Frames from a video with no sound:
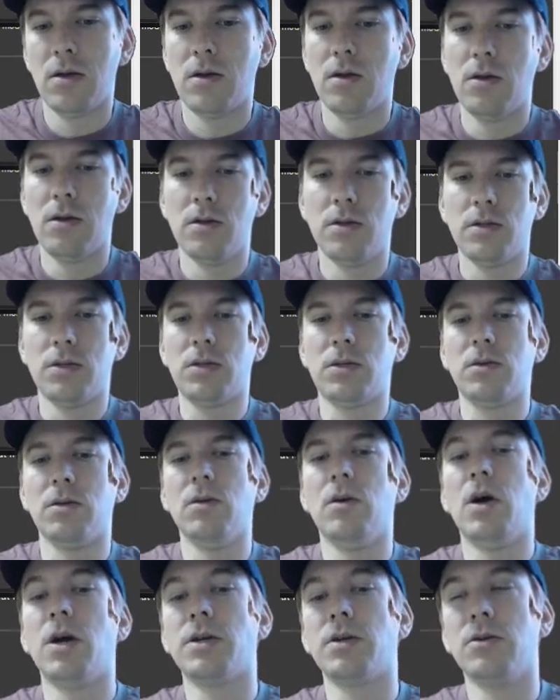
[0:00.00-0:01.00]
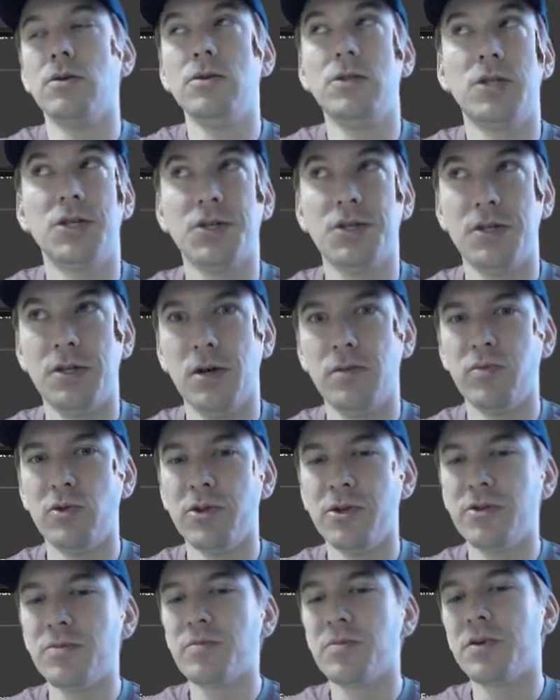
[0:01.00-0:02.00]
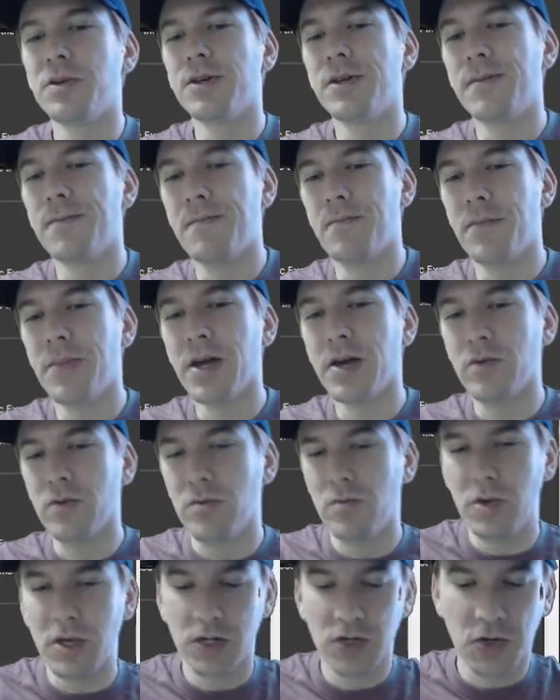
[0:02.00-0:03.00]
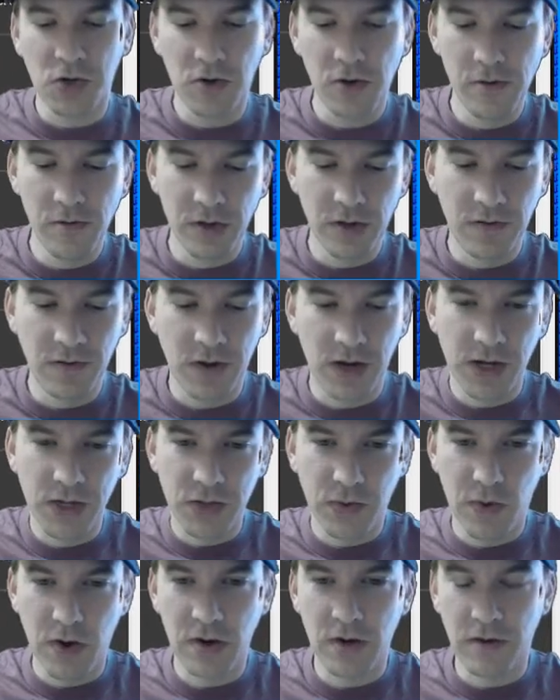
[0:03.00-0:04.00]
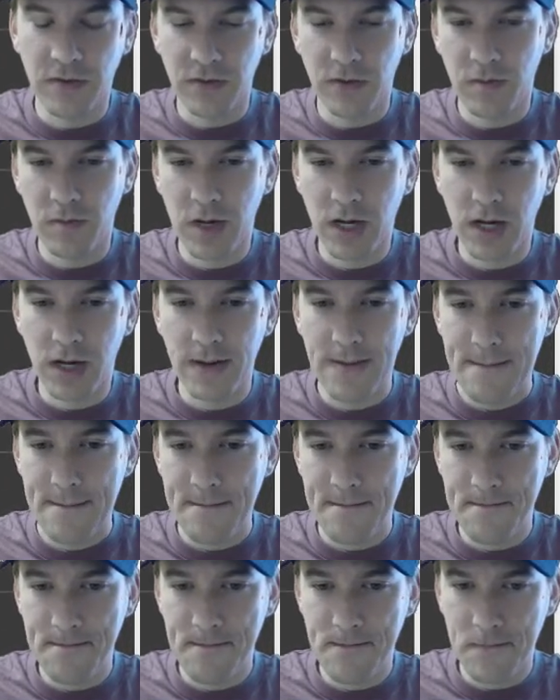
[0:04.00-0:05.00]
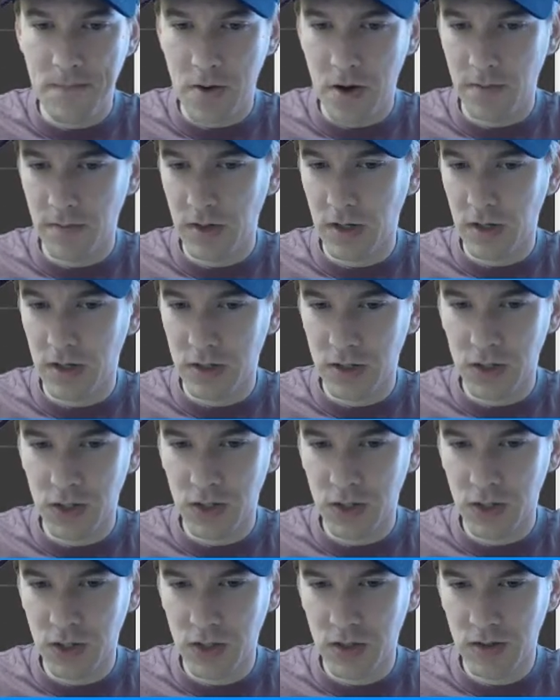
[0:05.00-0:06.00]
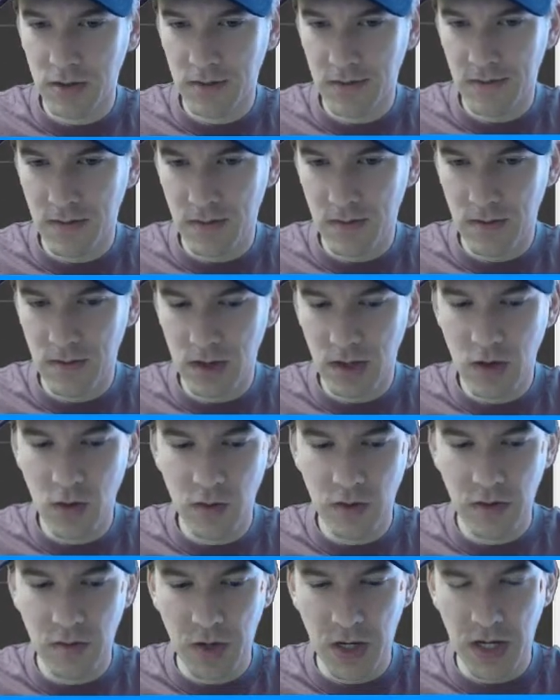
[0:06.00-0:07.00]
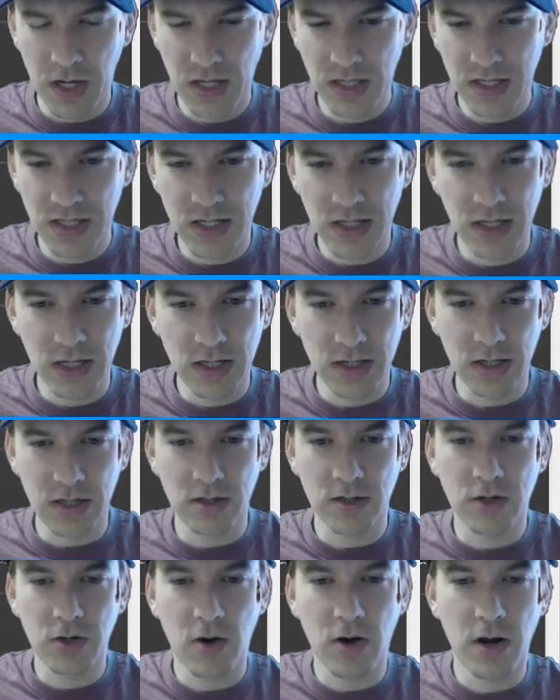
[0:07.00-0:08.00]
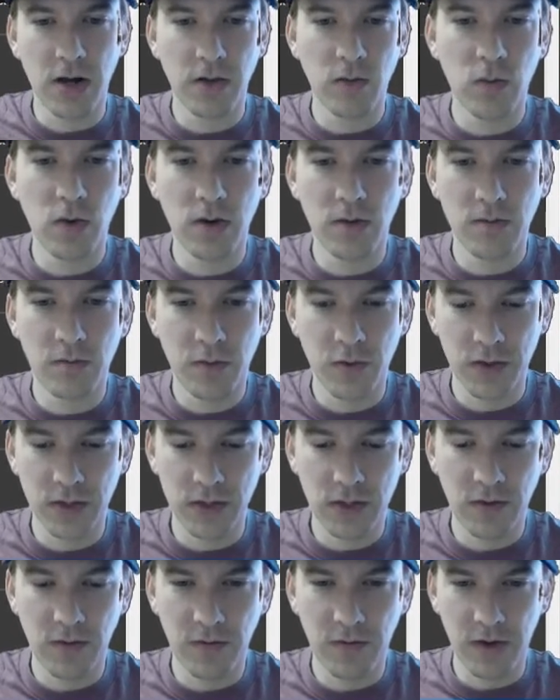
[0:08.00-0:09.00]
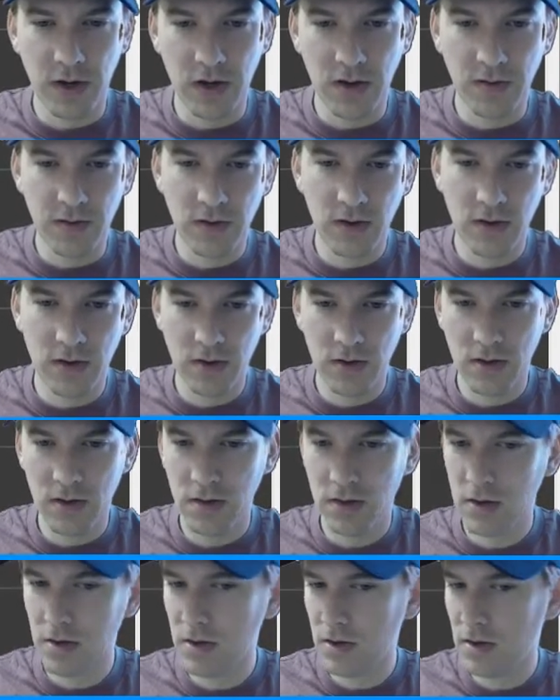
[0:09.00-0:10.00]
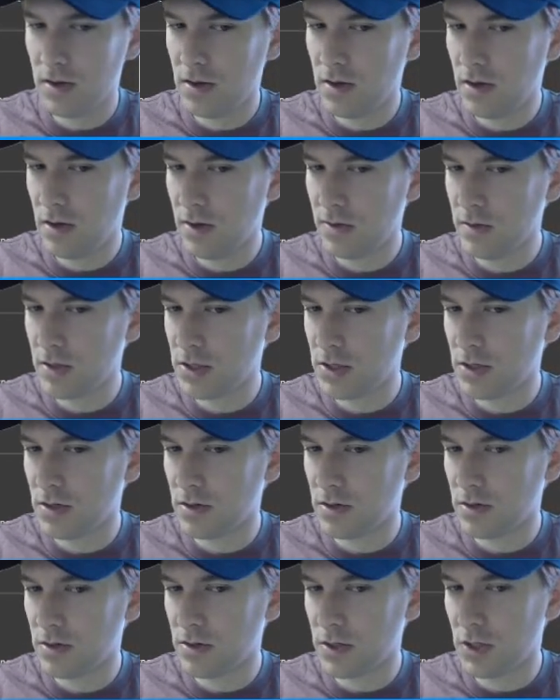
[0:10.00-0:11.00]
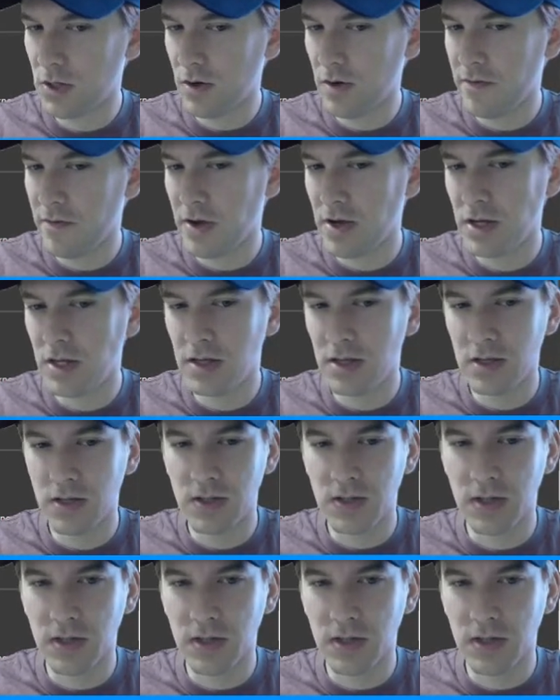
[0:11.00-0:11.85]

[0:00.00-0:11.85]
So I could just double it, but that would be extremely fast right off the bat. I'm going to just go with my instinct and try a 1.25. I'm not sure if I need these